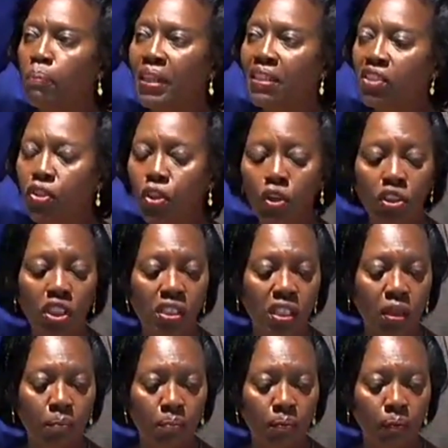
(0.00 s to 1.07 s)

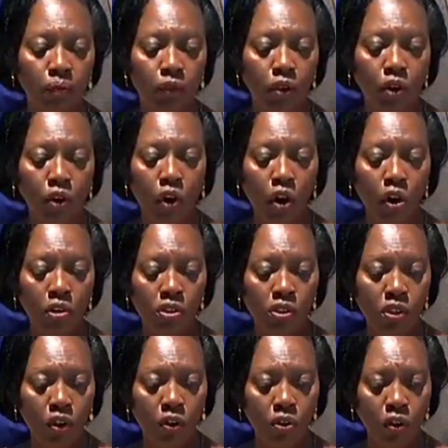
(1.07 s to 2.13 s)
Patriotism
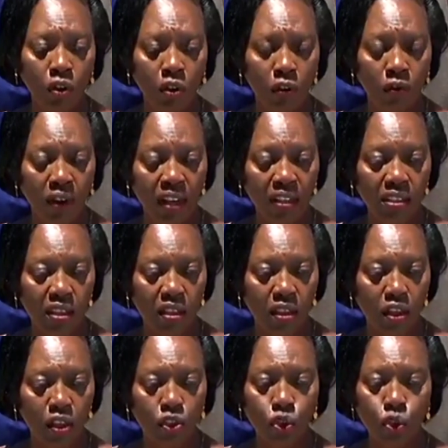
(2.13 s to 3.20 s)
calls on all of us
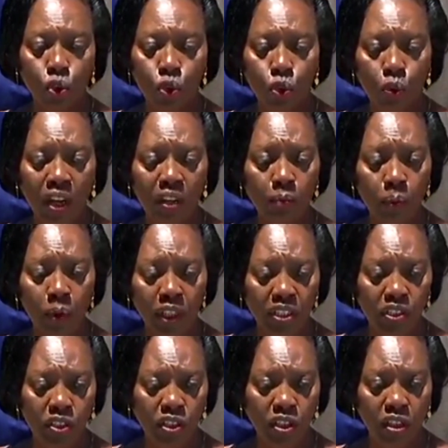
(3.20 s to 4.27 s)
to do and
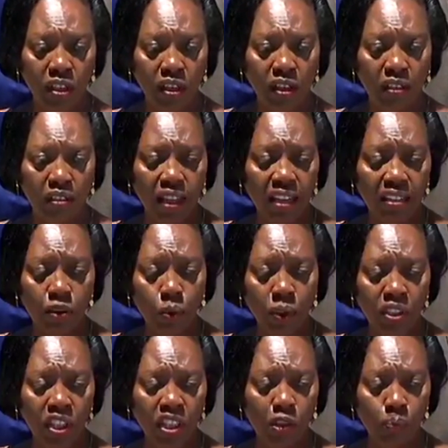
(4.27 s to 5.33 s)
preach that
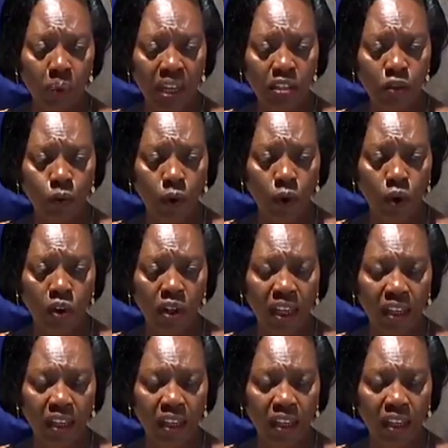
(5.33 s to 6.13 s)
which is best for all